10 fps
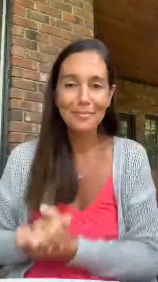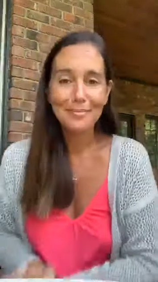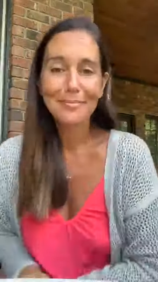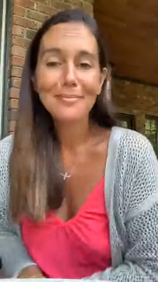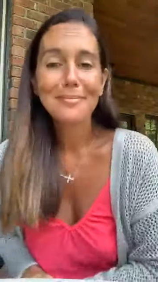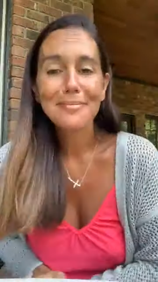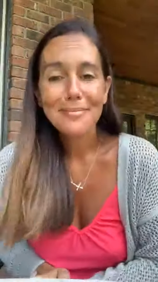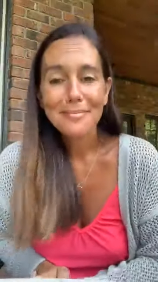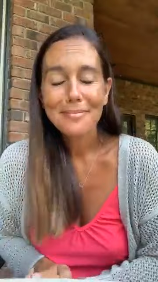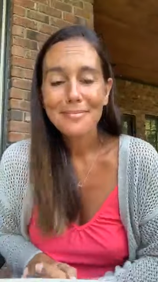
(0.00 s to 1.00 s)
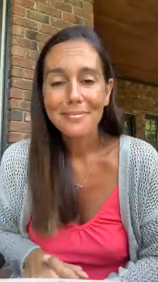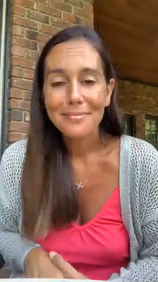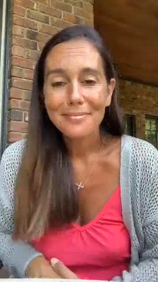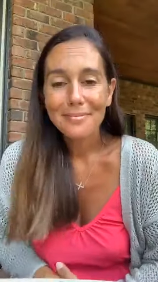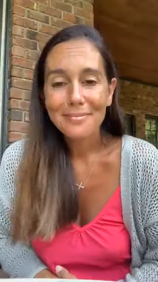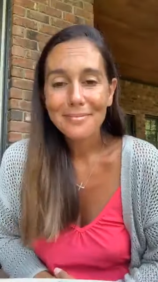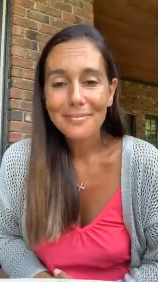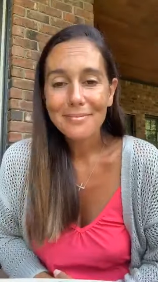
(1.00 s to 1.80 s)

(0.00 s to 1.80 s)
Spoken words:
(silence)